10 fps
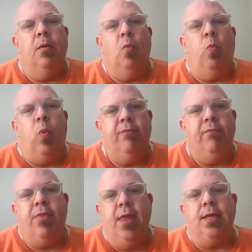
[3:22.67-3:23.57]
one of the
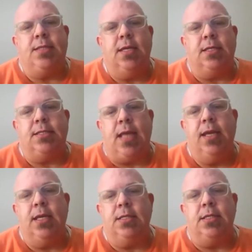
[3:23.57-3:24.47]
things I
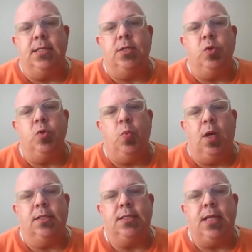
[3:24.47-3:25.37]
decided to do
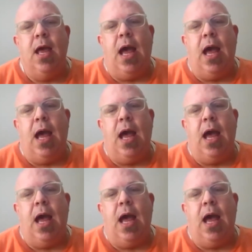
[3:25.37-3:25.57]
was